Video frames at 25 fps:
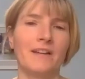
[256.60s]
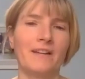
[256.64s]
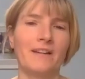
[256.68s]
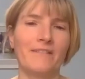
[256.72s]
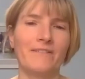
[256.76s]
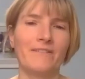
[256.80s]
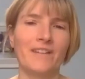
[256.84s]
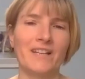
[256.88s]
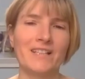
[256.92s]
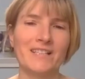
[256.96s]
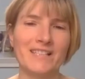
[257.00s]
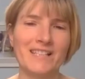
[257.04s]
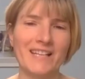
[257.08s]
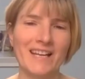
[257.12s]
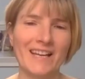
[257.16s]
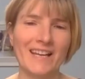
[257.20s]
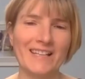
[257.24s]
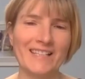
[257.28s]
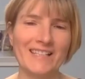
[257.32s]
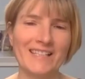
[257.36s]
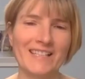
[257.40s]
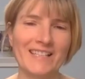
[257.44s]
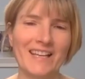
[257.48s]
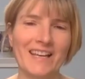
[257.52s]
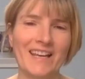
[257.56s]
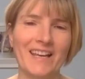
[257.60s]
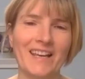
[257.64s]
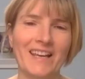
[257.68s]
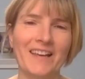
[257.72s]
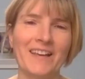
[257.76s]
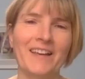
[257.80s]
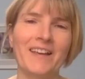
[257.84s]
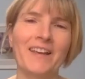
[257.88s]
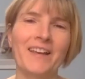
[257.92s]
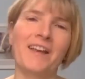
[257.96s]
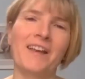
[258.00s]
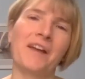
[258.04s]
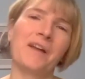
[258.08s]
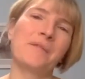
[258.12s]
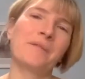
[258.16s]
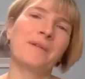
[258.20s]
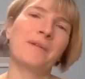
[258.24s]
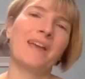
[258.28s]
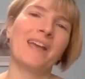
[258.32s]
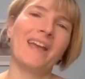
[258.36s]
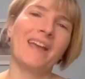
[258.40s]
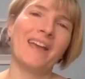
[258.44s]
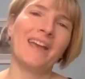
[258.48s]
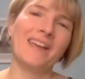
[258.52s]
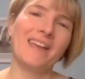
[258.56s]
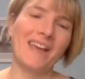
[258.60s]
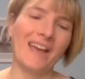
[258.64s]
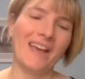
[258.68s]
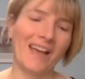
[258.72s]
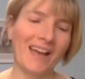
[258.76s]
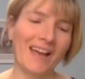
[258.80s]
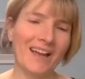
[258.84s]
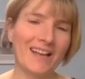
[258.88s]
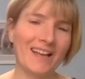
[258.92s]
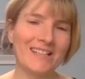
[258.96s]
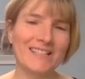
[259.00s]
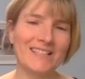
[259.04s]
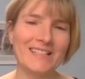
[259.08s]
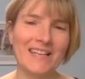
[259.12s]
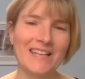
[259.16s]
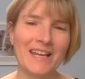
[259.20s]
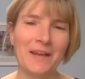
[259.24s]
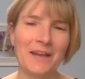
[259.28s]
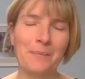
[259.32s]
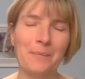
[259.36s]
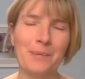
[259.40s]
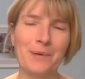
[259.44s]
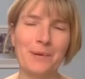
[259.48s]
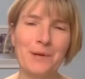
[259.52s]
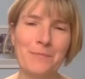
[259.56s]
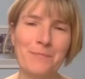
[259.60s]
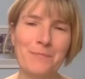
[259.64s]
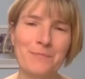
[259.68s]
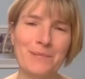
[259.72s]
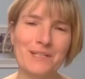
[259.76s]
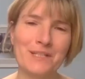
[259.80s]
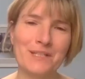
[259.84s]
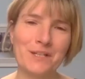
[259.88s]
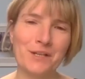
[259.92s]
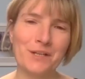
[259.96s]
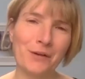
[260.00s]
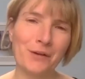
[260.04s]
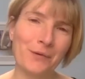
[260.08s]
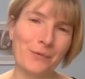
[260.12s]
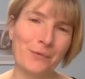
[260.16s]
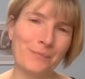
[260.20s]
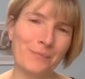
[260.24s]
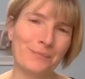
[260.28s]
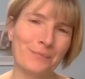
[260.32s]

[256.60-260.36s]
Fantastic. Okay, and tip number 2.